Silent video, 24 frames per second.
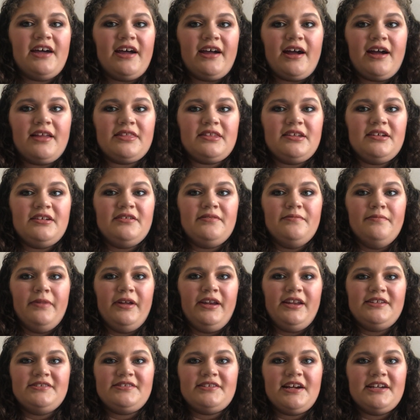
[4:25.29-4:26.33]
I got the
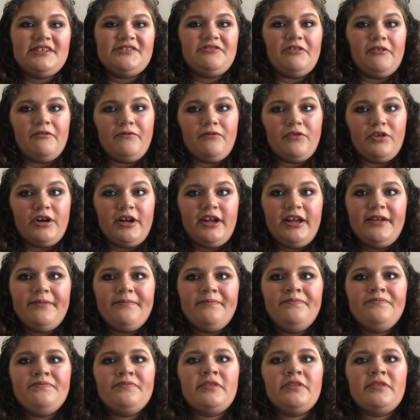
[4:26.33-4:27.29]
mini size for free,